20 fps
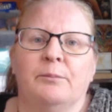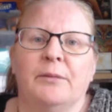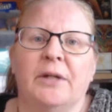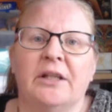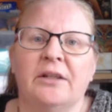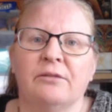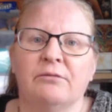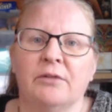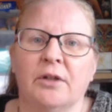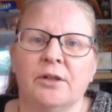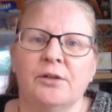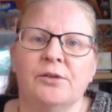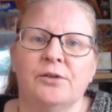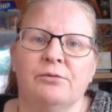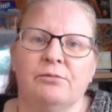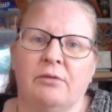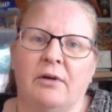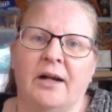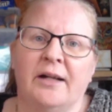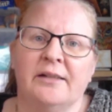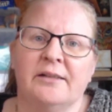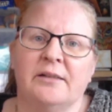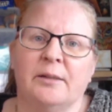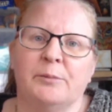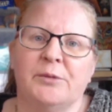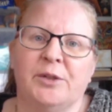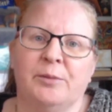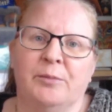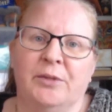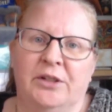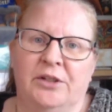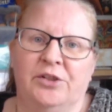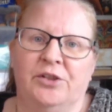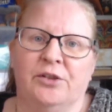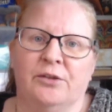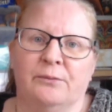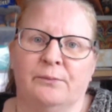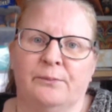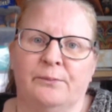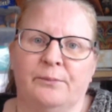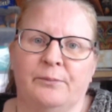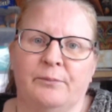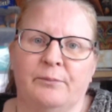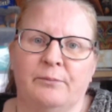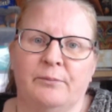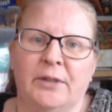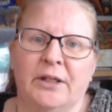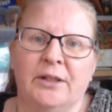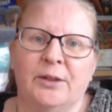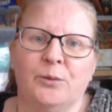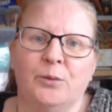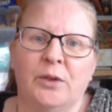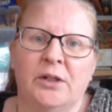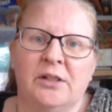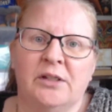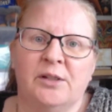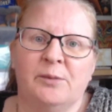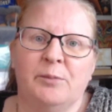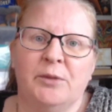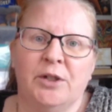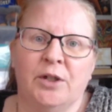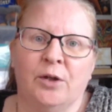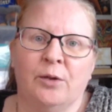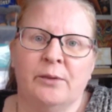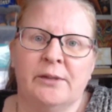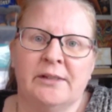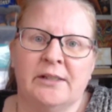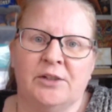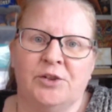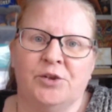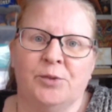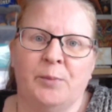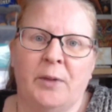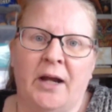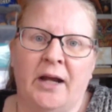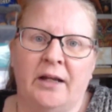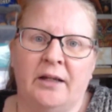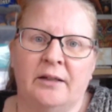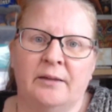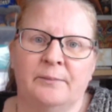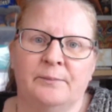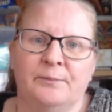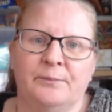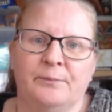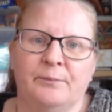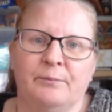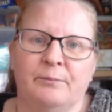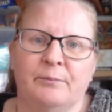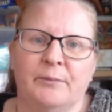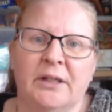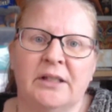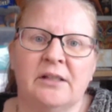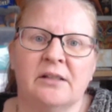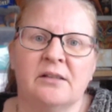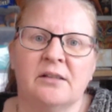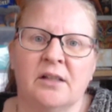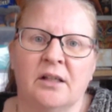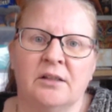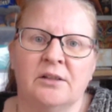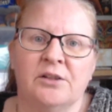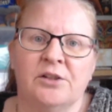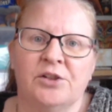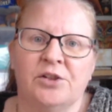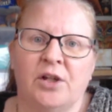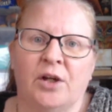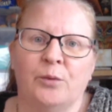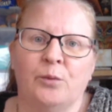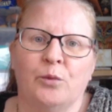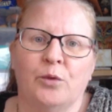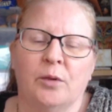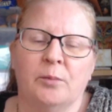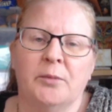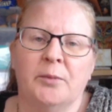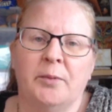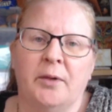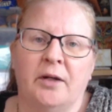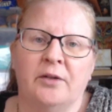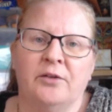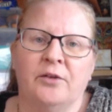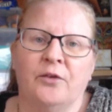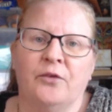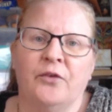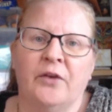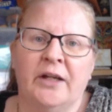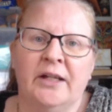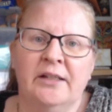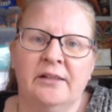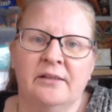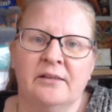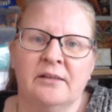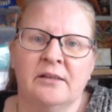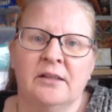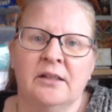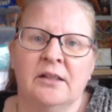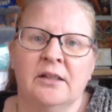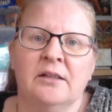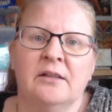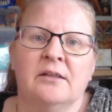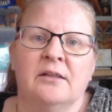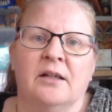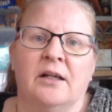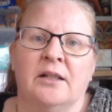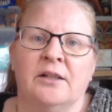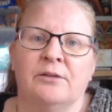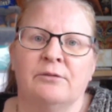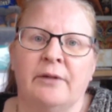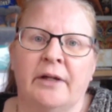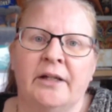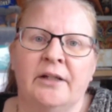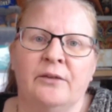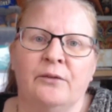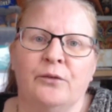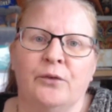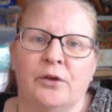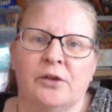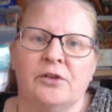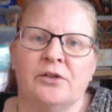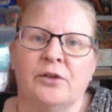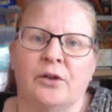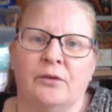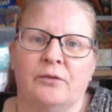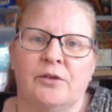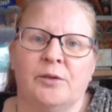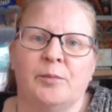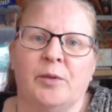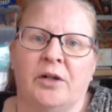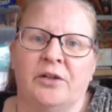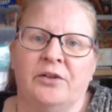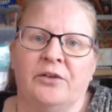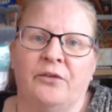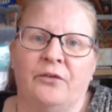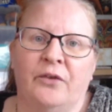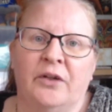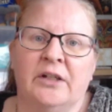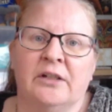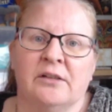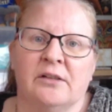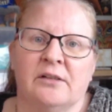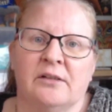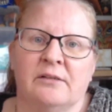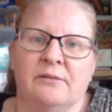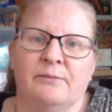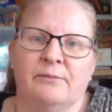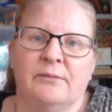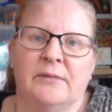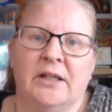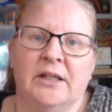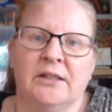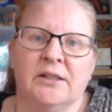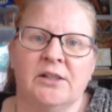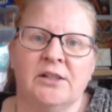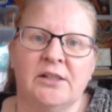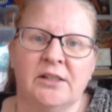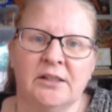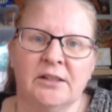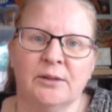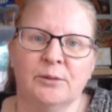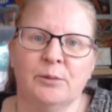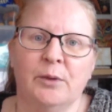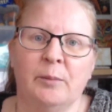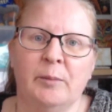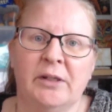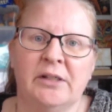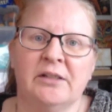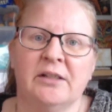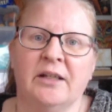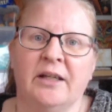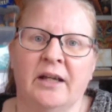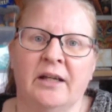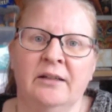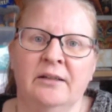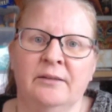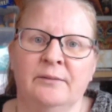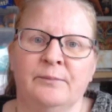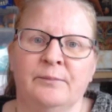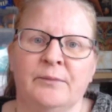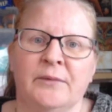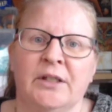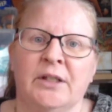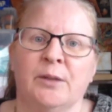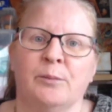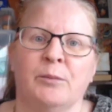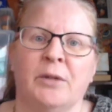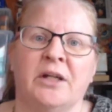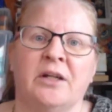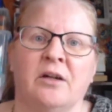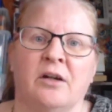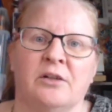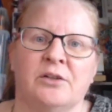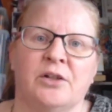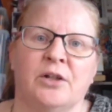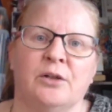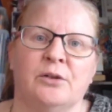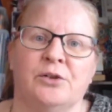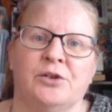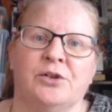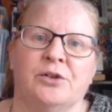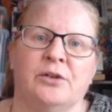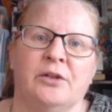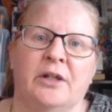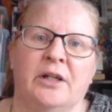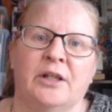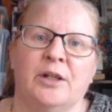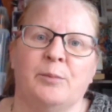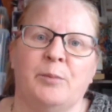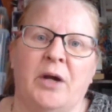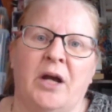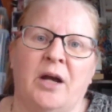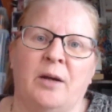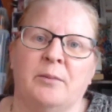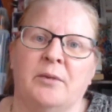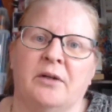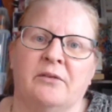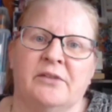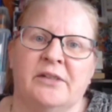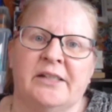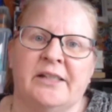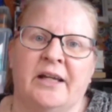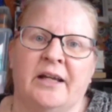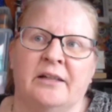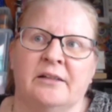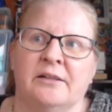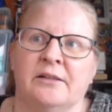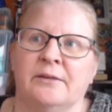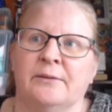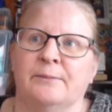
May the road rise up to meet you. May the wind be always at your back. May the sun shine warm upon your face, and the rain fall soft upon your fields. And until we meet again, may God hold you in the palm of his hand.